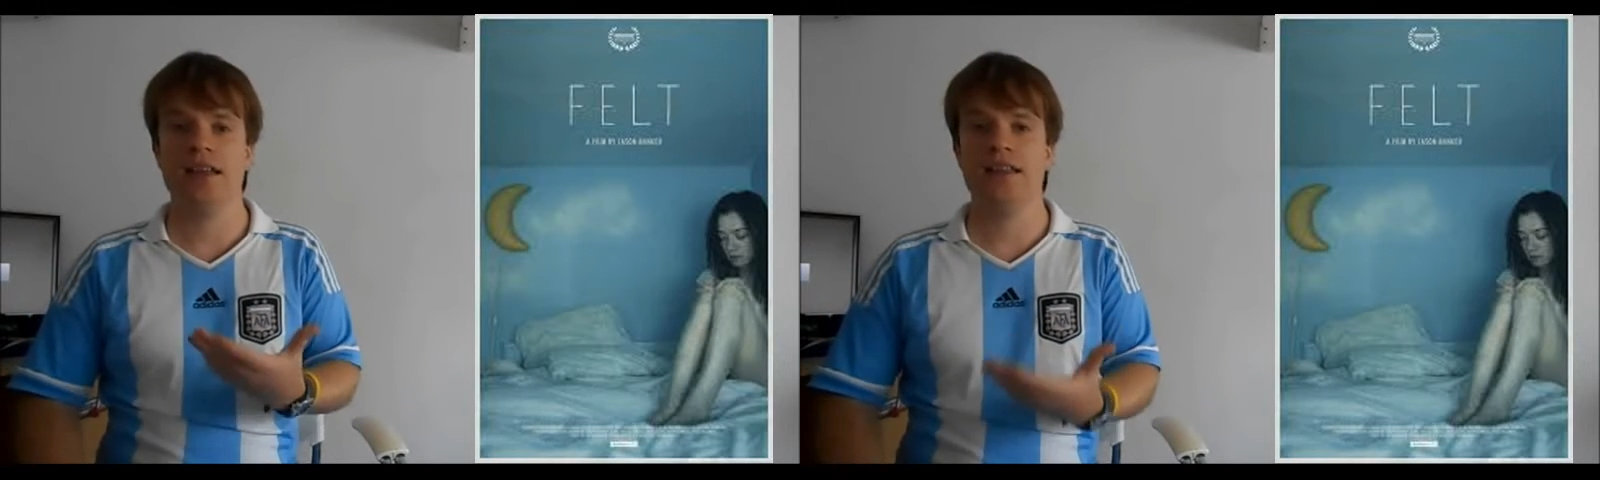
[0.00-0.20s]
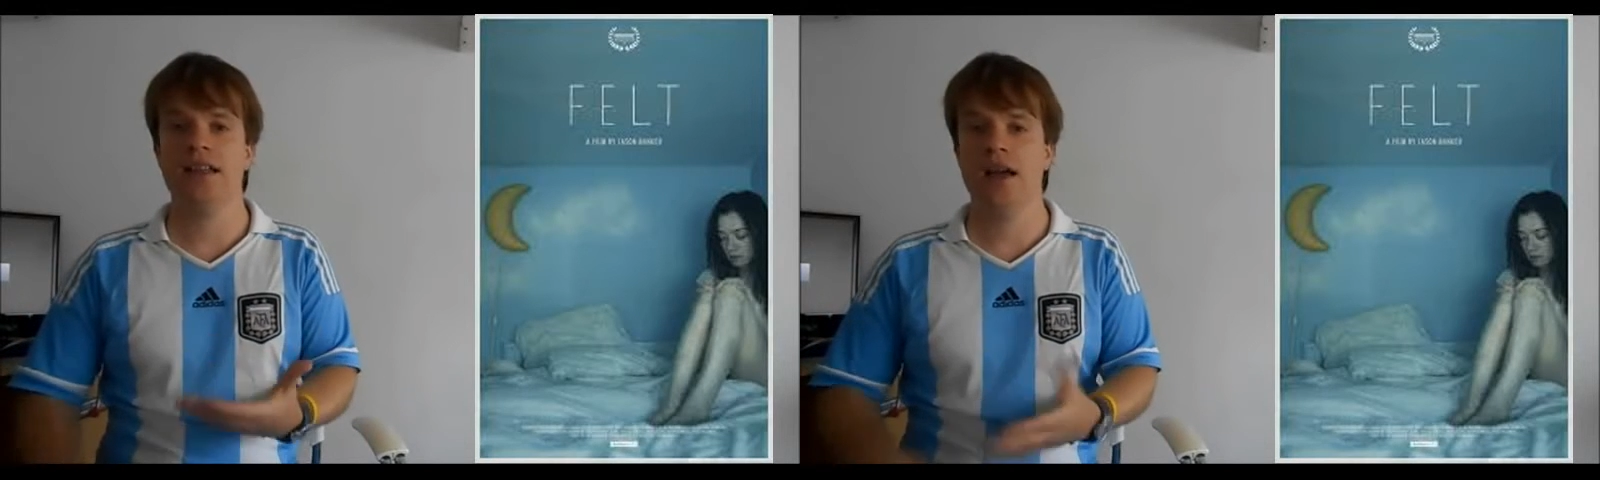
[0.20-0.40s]
it
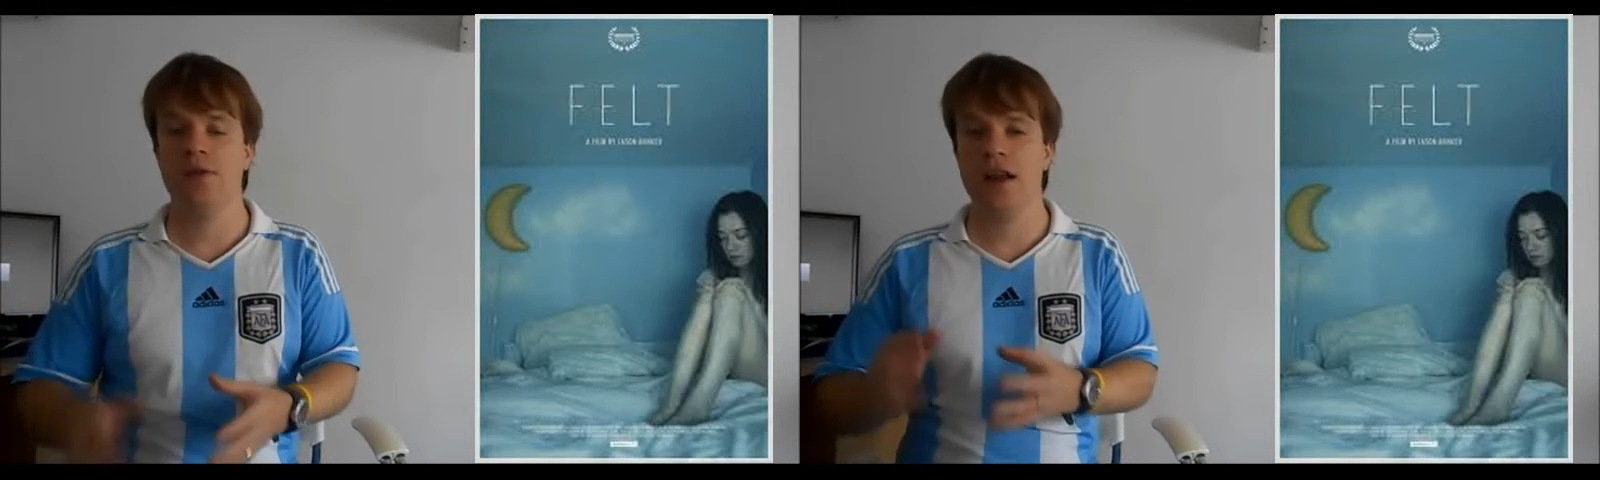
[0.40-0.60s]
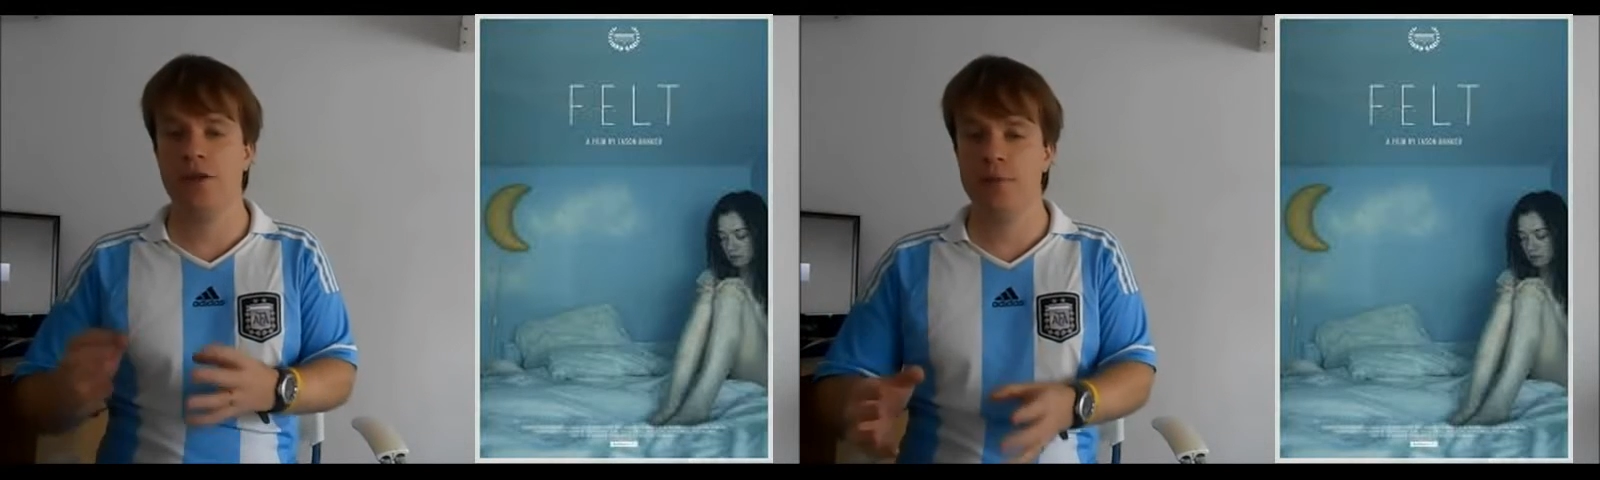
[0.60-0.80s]
didn't have
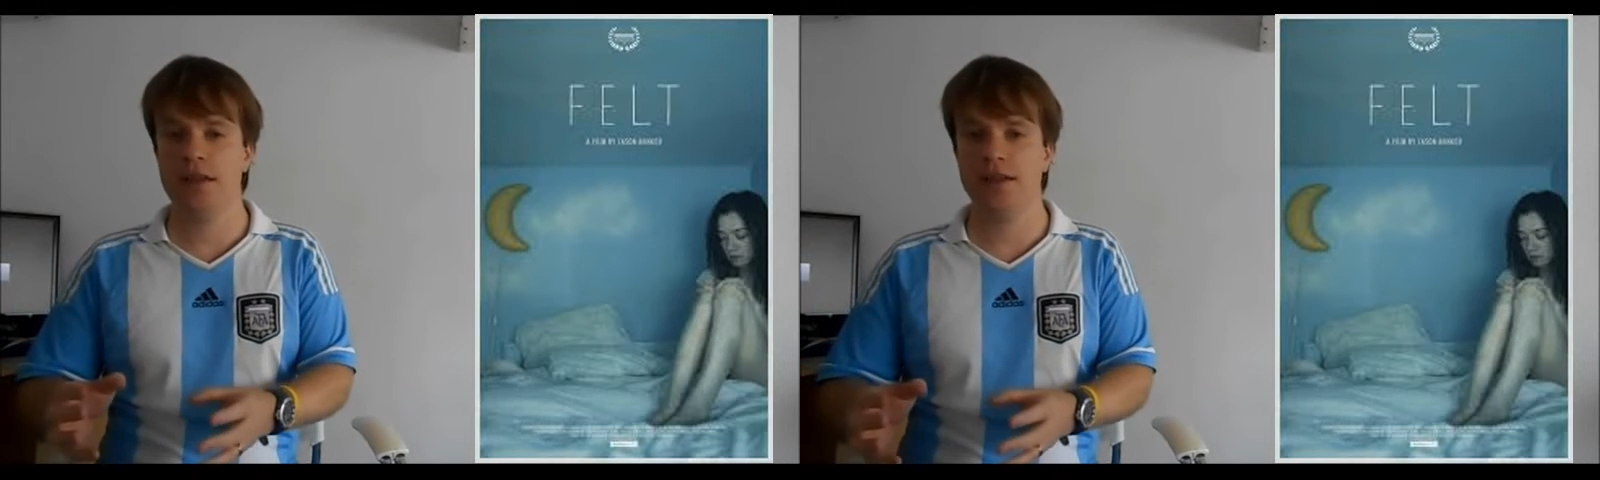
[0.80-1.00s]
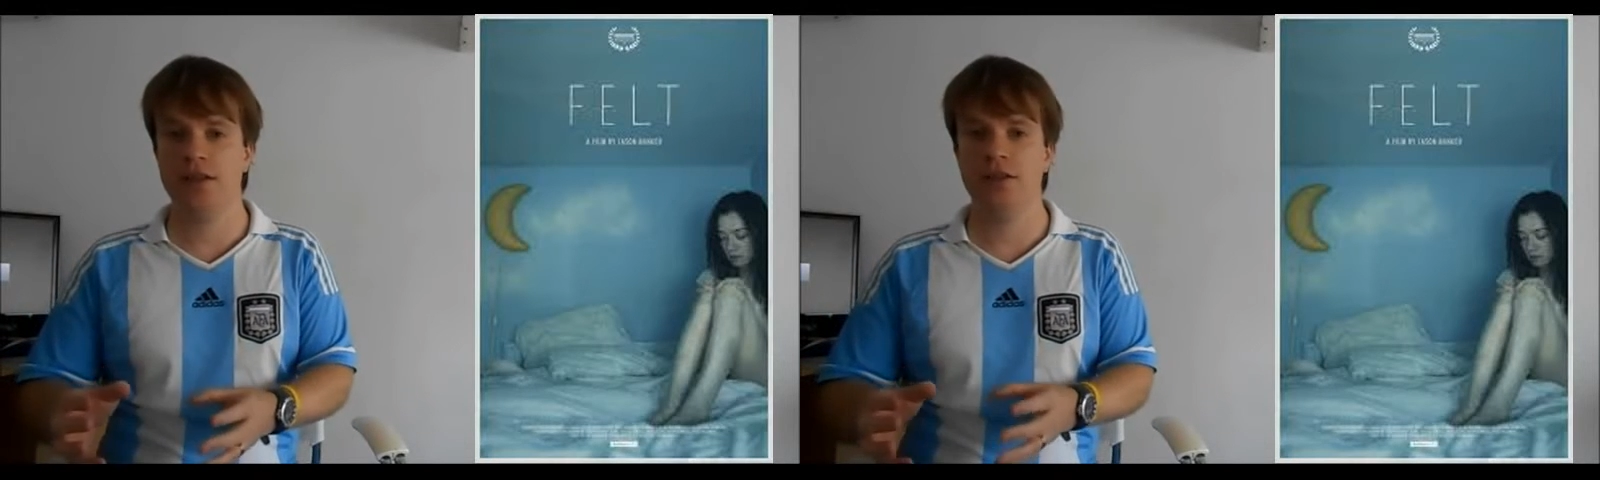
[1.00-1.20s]
enough
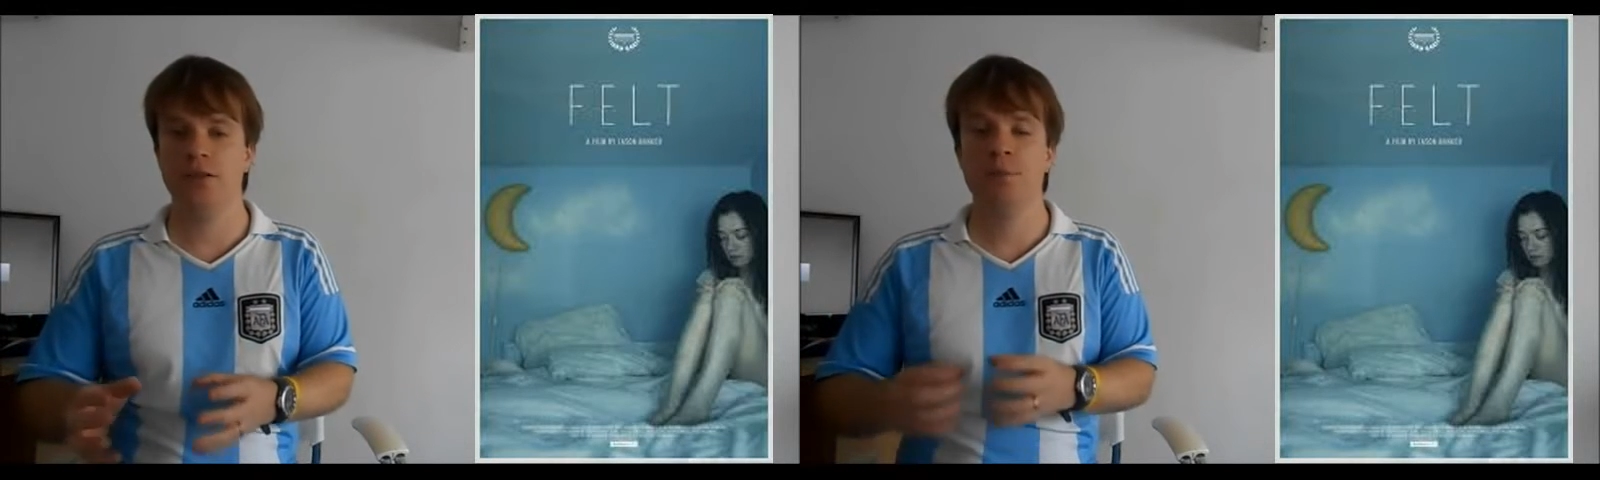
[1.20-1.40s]
material